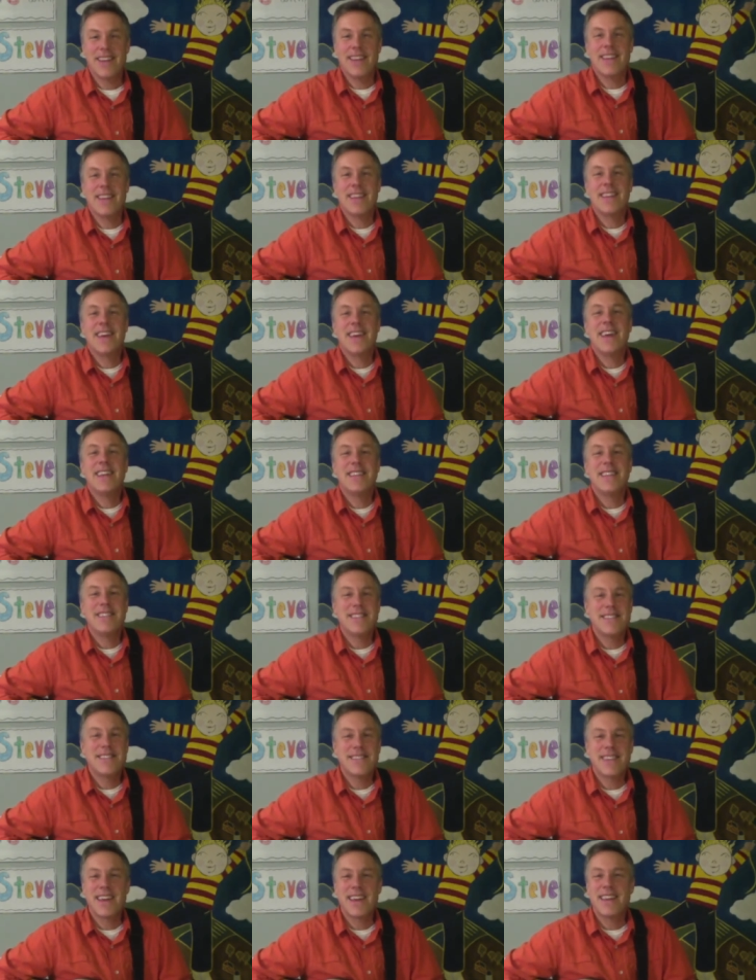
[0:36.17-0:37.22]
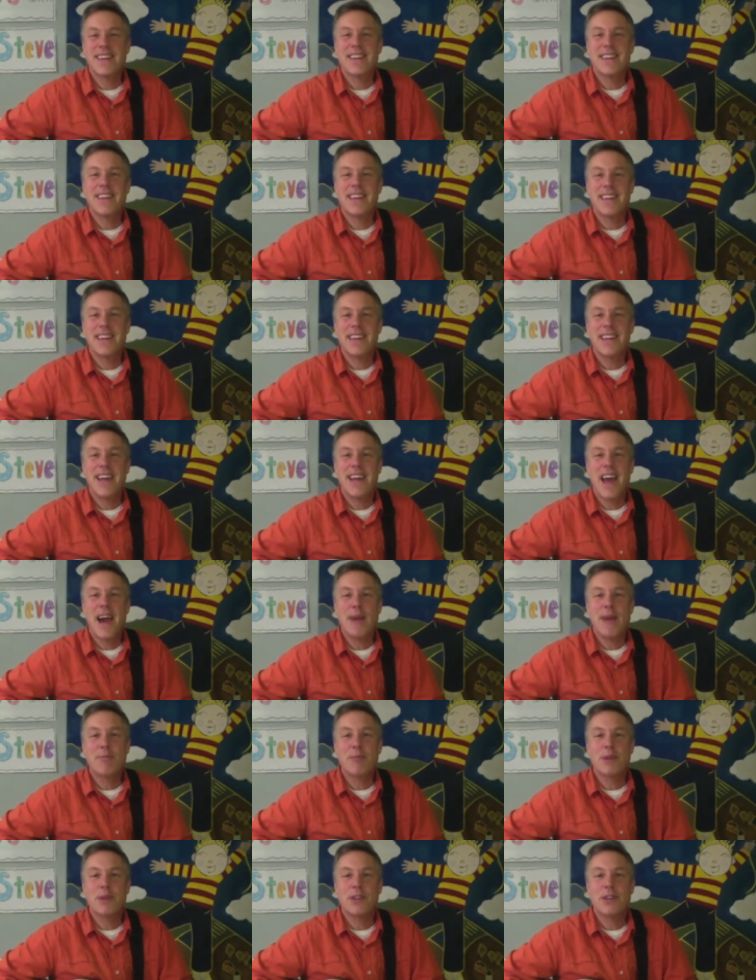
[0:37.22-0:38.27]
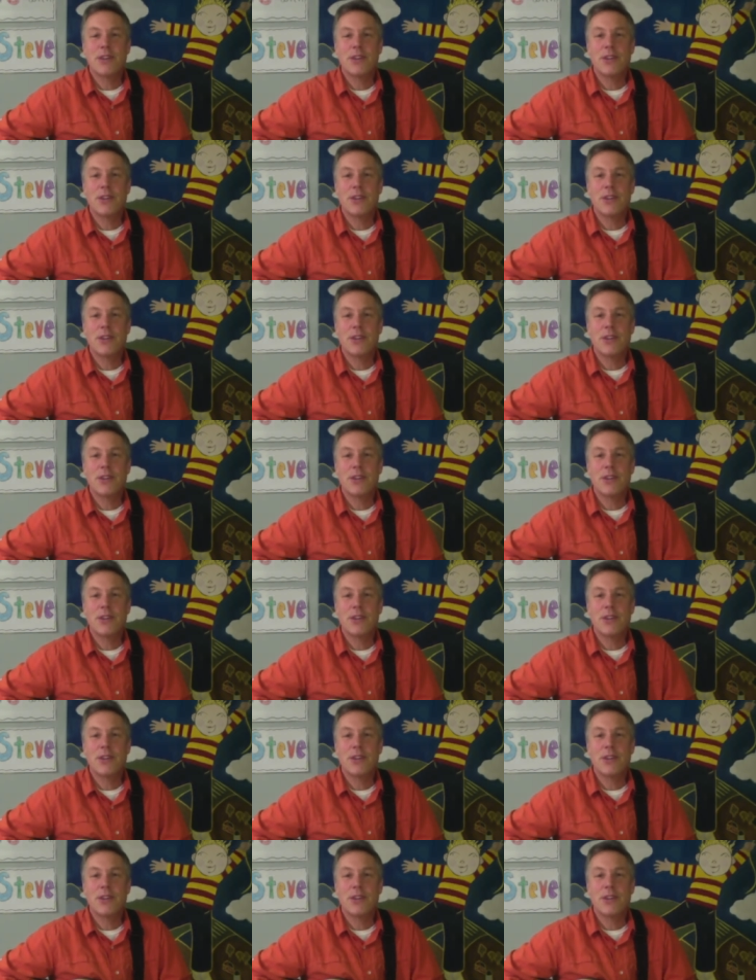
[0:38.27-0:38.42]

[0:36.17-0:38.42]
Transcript: Then suddenly it happened.